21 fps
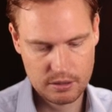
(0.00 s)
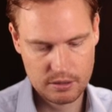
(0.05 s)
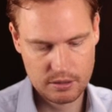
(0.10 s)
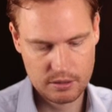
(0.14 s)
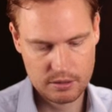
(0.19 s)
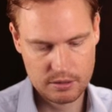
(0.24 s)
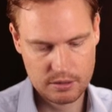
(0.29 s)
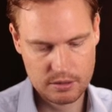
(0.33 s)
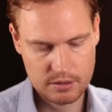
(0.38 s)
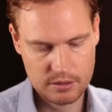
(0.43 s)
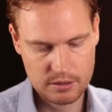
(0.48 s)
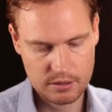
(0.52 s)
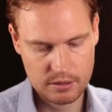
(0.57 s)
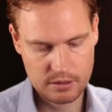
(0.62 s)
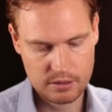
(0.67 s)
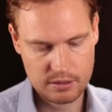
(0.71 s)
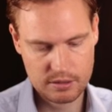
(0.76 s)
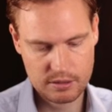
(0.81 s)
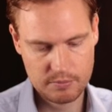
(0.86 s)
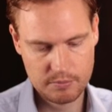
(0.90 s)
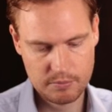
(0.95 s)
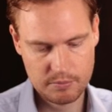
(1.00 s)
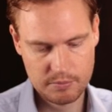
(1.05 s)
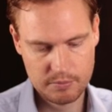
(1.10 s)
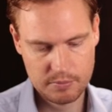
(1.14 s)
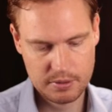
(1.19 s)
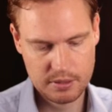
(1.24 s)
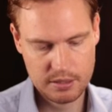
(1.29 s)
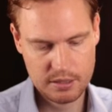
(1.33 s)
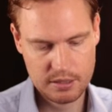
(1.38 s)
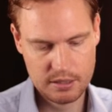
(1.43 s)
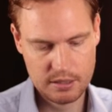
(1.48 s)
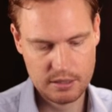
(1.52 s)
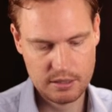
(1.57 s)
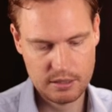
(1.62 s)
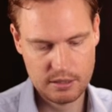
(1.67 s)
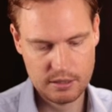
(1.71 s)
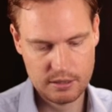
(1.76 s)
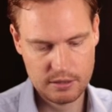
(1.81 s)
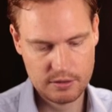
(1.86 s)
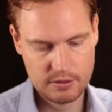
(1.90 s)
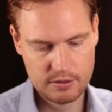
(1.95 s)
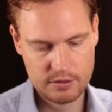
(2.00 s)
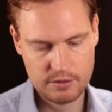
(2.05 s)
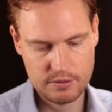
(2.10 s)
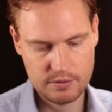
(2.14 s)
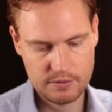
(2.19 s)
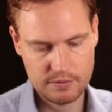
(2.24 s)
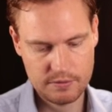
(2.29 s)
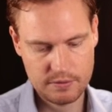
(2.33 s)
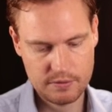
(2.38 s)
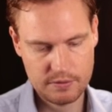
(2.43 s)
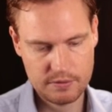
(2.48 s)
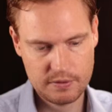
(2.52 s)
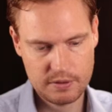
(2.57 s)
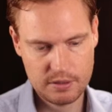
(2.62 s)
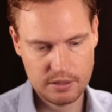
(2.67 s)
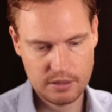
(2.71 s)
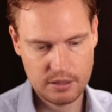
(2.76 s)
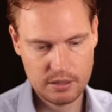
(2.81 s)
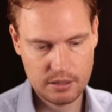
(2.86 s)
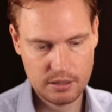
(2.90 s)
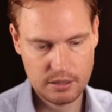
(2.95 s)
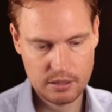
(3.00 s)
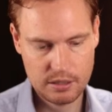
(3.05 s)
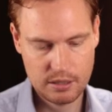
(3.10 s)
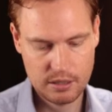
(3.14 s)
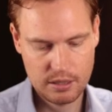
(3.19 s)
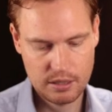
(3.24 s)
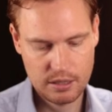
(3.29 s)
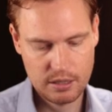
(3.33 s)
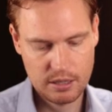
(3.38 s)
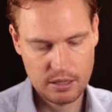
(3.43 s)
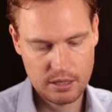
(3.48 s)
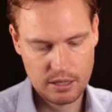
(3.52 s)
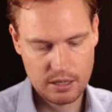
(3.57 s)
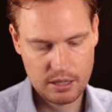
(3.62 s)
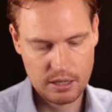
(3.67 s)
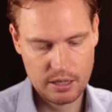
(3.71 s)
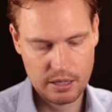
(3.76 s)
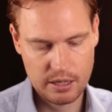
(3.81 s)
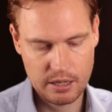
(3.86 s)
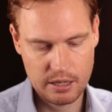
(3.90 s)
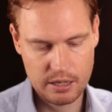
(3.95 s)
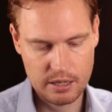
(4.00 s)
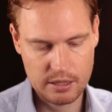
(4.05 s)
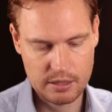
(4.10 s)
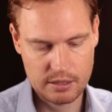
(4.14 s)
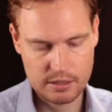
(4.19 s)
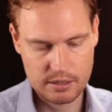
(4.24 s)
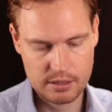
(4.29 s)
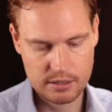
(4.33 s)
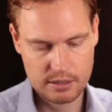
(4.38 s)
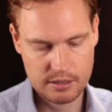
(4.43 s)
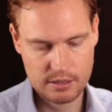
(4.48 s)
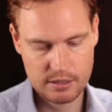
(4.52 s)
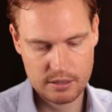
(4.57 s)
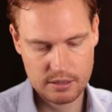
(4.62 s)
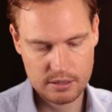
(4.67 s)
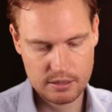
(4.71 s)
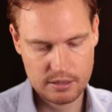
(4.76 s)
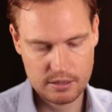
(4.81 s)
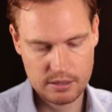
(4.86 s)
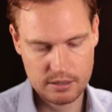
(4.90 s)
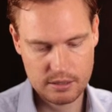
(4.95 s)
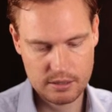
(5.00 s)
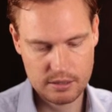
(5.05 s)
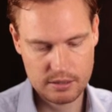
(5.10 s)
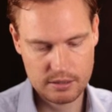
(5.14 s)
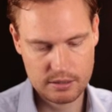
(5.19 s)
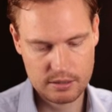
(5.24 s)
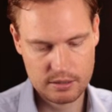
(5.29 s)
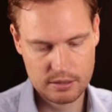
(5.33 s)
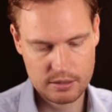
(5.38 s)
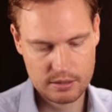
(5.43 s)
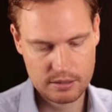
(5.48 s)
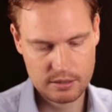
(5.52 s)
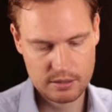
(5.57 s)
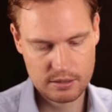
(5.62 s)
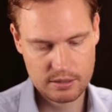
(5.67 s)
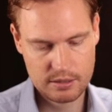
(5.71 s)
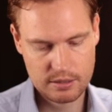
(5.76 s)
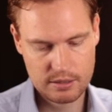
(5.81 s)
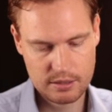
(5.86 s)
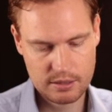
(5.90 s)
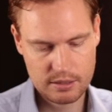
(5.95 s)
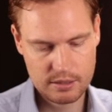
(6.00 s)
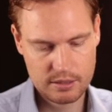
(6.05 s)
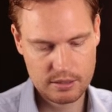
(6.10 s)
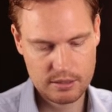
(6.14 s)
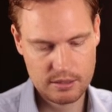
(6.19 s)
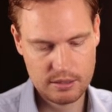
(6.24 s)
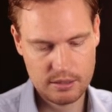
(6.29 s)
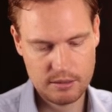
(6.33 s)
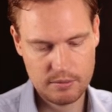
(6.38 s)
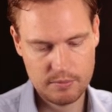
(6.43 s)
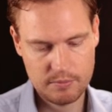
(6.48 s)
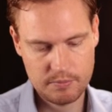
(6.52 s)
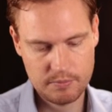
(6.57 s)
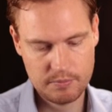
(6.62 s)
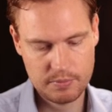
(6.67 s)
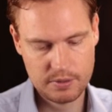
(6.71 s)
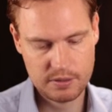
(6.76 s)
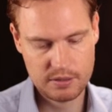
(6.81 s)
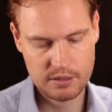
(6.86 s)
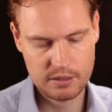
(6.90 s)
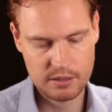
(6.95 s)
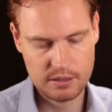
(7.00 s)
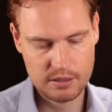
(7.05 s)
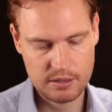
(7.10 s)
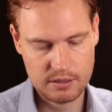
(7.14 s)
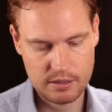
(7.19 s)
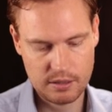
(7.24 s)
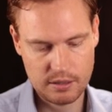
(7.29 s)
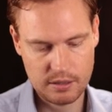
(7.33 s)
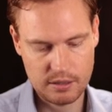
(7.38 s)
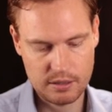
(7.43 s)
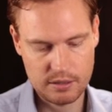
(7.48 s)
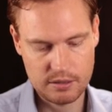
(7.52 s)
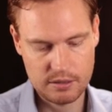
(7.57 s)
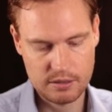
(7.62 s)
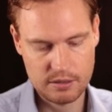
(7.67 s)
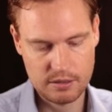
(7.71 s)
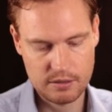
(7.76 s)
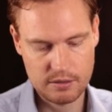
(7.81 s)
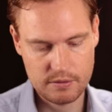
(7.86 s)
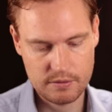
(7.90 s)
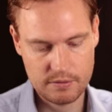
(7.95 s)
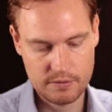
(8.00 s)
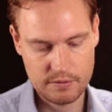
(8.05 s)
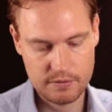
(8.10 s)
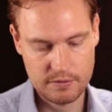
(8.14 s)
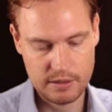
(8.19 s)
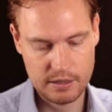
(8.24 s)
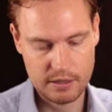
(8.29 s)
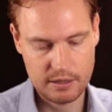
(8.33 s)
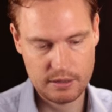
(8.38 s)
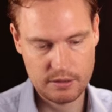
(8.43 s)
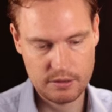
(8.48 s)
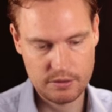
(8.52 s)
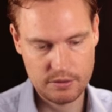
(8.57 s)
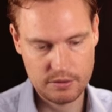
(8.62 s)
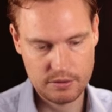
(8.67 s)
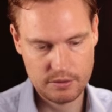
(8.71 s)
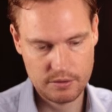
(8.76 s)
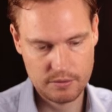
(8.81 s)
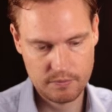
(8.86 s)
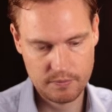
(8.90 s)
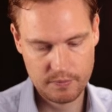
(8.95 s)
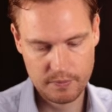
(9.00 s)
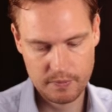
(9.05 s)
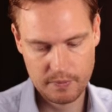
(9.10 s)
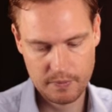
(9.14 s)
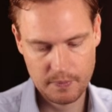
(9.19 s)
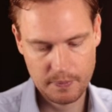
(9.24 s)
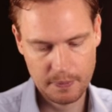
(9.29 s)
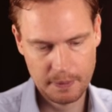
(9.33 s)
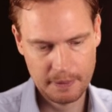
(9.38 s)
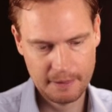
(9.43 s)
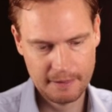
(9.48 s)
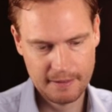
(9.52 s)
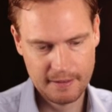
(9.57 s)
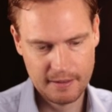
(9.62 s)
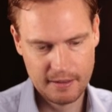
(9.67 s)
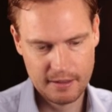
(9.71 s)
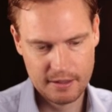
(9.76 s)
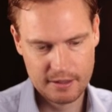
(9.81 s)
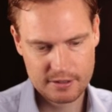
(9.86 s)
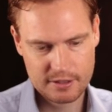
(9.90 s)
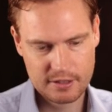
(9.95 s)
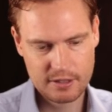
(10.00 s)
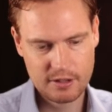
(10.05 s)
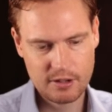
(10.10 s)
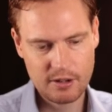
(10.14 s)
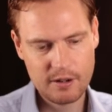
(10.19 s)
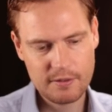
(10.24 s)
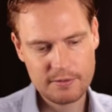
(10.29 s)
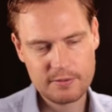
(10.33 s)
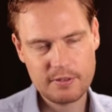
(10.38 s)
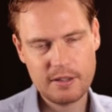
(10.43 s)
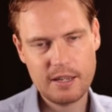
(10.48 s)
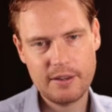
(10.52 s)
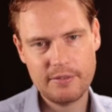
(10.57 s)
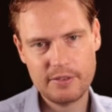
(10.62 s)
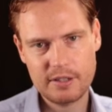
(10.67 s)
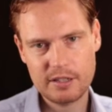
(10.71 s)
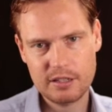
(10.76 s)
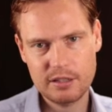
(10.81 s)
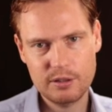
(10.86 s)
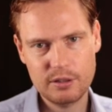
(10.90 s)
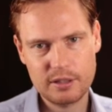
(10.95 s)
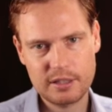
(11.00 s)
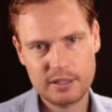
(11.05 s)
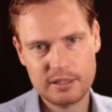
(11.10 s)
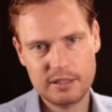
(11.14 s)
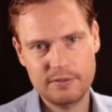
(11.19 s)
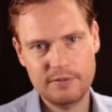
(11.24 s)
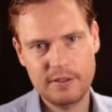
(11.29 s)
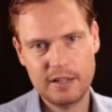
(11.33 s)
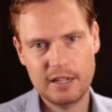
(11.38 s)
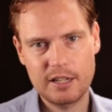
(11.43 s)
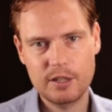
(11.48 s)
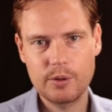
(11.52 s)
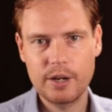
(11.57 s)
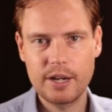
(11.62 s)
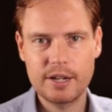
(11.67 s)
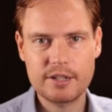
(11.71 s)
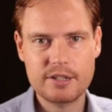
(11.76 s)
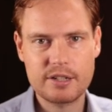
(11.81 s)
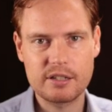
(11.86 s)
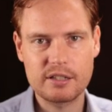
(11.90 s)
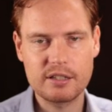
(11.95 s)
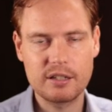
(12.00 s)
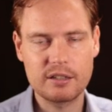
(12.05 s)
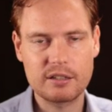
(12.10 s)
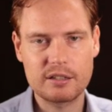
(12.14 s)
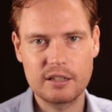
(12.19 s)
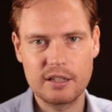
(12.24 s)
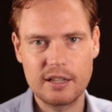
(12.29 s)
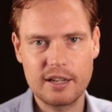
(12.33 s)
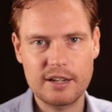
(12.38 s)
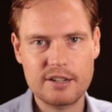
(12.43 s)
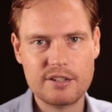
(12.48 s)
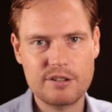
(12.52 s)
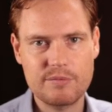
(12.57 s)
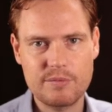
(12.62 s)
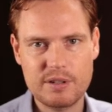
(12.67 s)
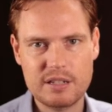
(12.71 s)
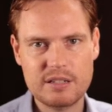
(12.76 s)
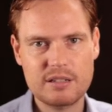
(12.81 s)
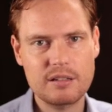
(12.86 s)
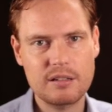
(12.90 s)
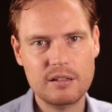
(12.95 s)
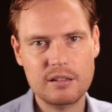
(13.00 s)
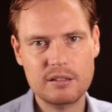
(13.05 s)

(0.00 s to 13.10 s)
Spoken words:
Adjust PE to 15, and it's 60% undervalued. So after having a look at the valuation calculation, we're still